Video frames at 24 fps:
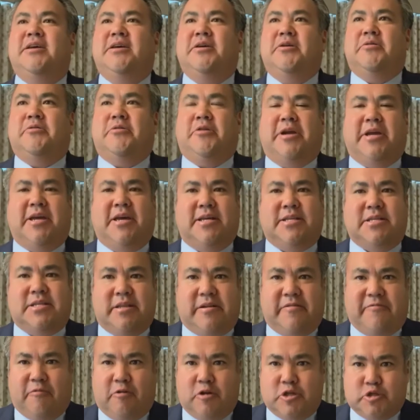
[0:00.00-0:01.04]
or I guess in a
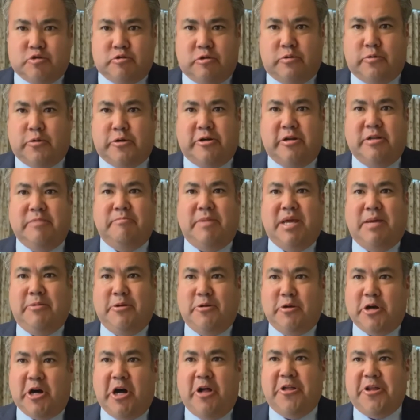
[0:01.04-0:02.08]
virtual world, maybe we'll
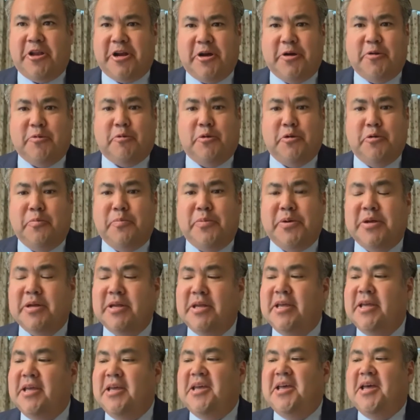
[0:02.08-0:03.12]
call it a group.
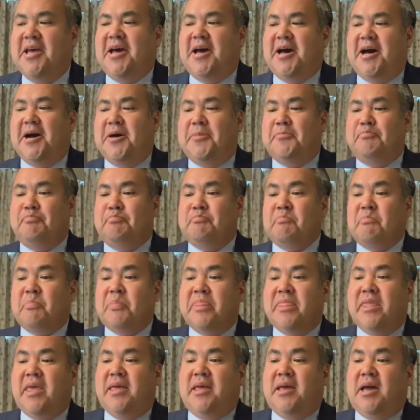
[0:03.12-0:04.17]
I'm
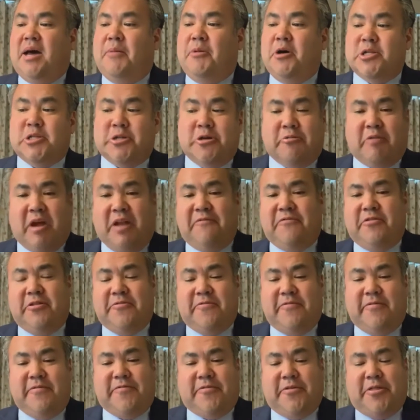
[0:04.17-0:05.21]
also grateful
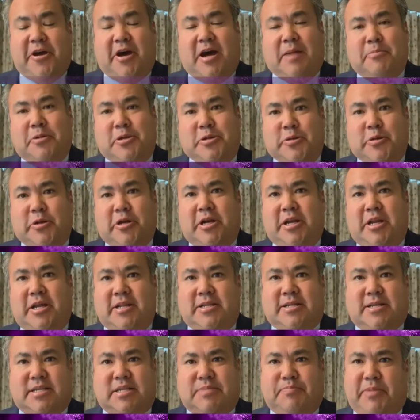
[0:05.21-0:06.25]
for the opportunity
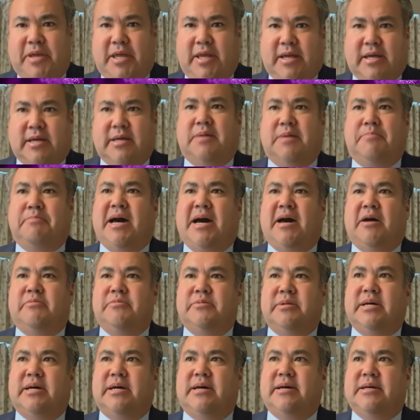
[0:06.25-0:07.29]
to speak about
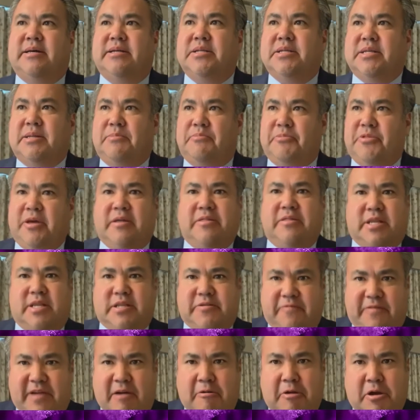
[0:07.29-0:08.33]
something that's
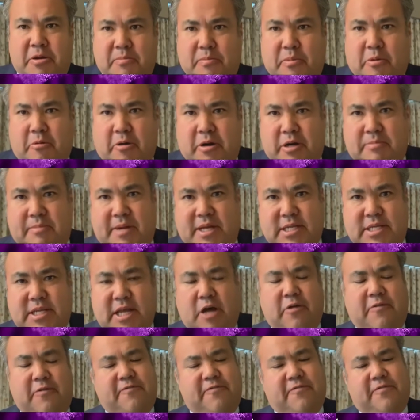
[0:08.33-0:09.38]
very important to
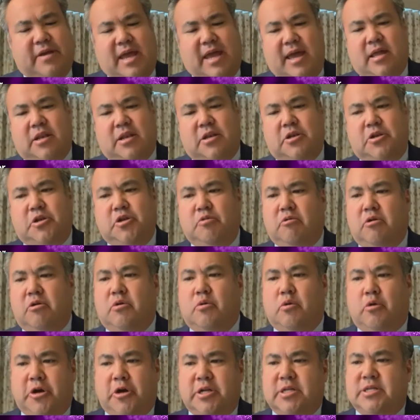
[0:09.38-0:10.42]
myself and to our
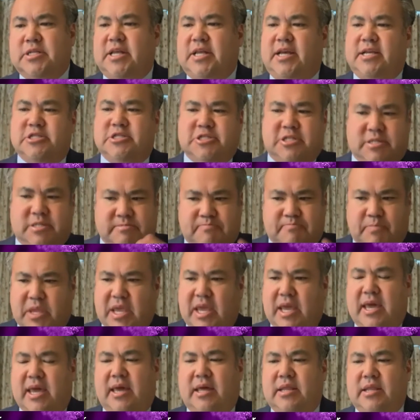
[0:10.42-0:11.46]
organization.
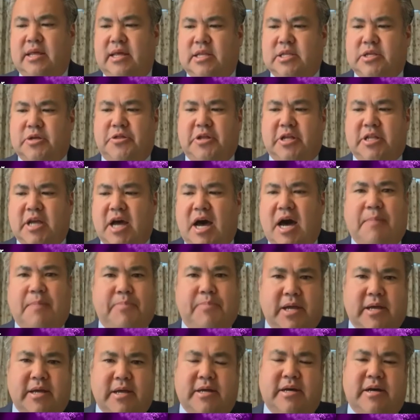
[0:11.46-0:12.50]
And so the
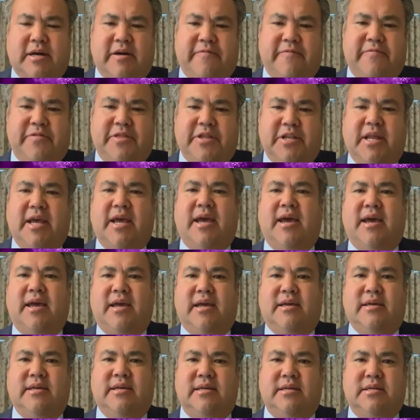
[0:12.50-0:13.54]
topic of the day
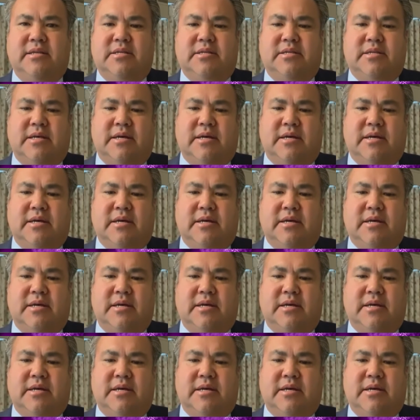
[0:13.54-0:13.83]
is